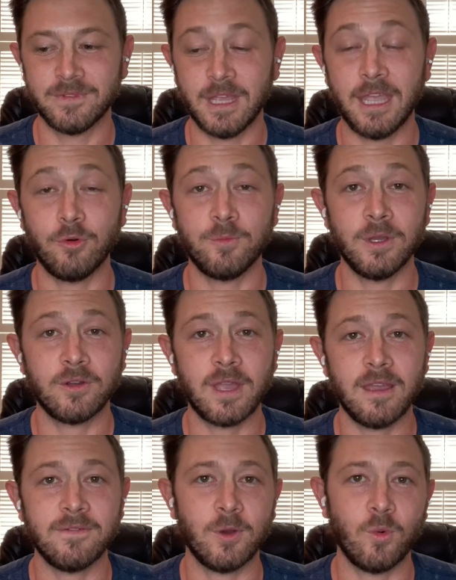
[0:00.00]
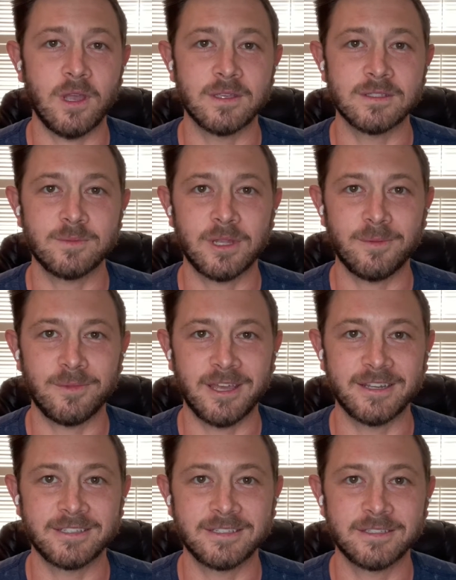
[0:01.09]
It would be okay if I was, but I'm
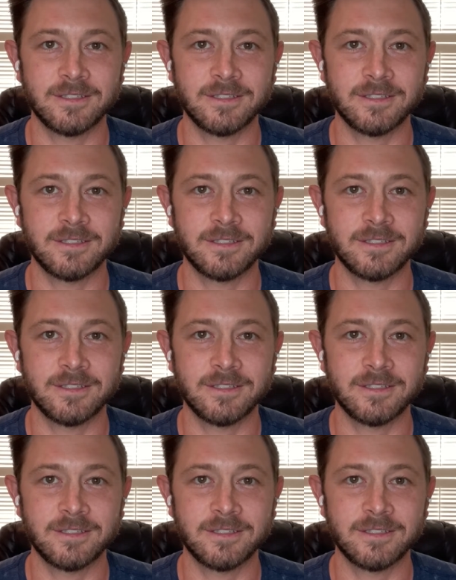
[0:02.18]
not.